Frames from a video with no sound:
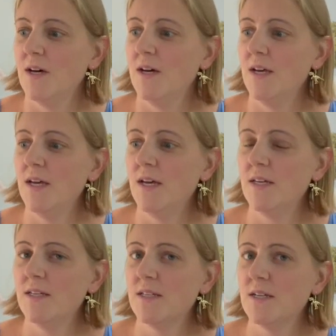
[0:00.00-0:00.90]

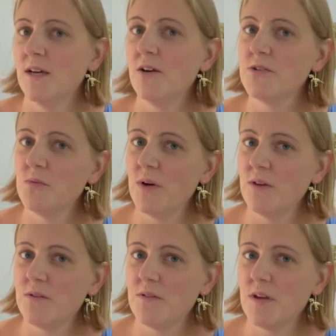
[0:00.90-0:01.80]
And I also want you
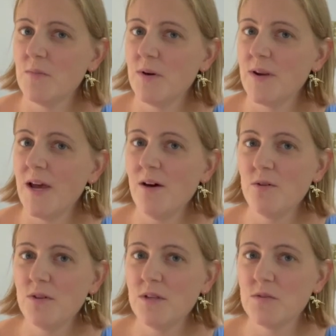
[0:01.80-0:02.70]
to think about, how
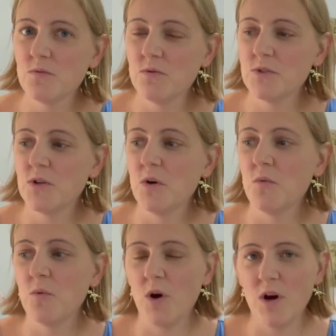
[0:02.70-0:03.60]
could these rules go
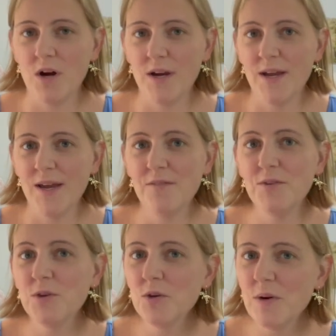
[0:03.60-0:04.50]
wrong? Have
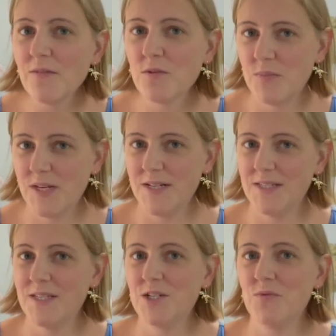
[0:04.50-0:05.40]
you ever been in a
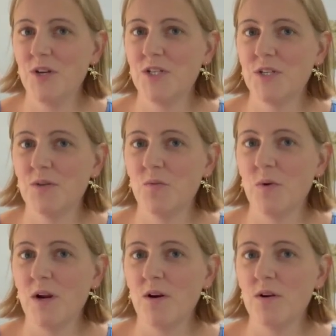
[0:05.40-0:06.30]
situation
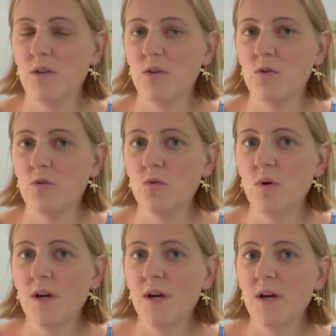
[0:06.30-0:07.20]
where you
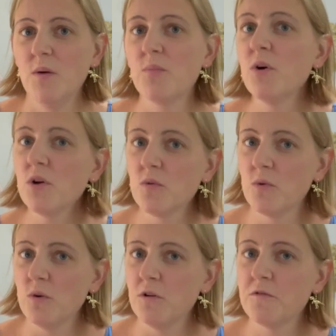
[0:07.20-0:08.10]
broke a
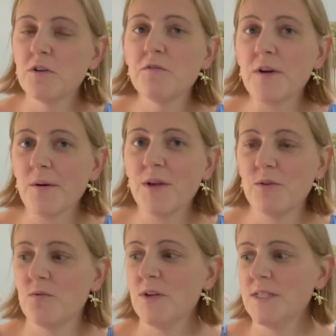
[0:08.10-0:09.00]
rule for a very
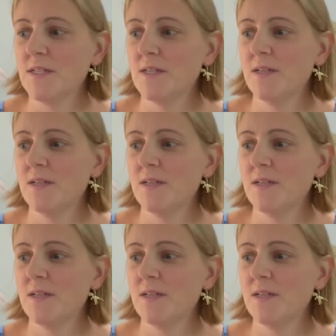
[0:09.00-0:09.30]
good reason?